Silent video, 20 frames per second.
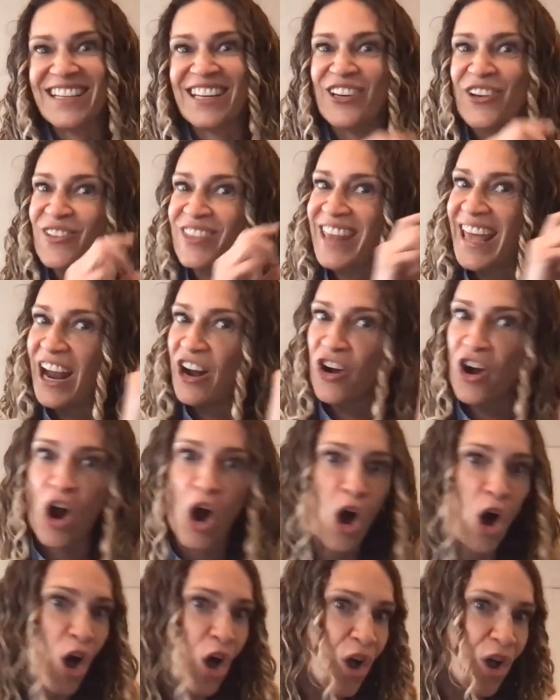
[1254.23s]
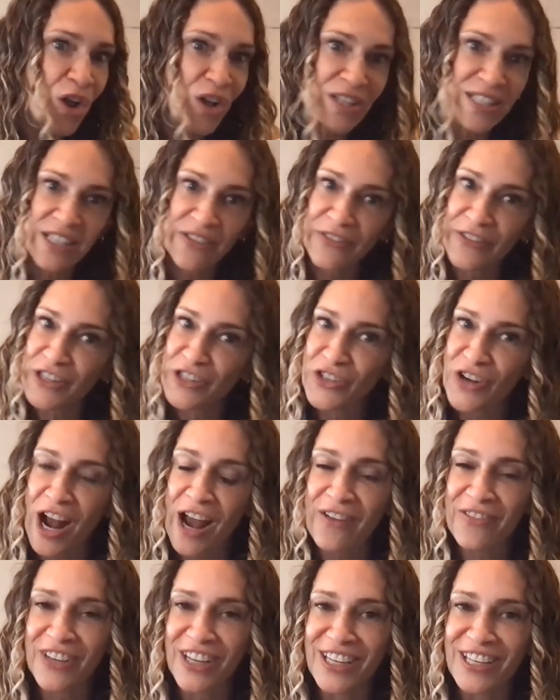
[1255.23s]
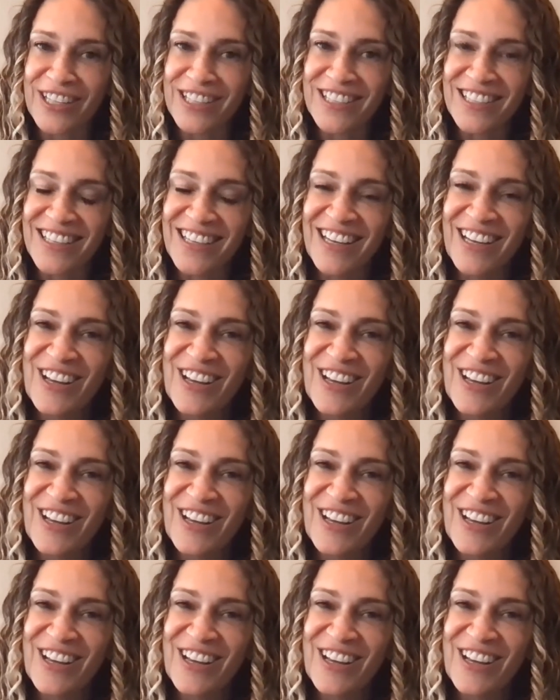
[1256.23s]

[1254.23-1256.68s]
you know, they are all different drivers.